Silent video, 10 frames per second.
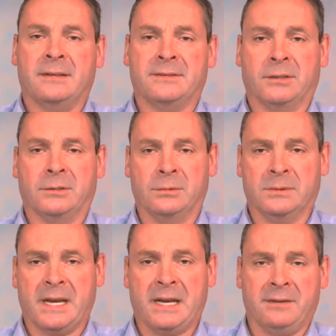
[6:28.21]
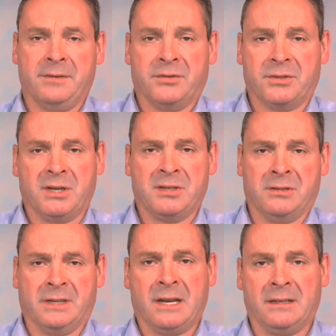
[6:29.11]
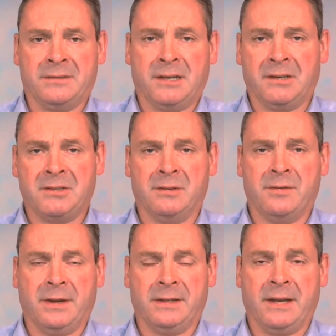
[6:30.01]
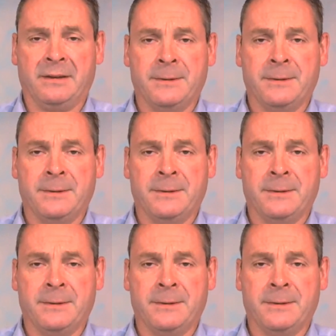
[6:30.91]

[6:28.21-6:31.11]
So again, if you search under calisthenics, you'll find that.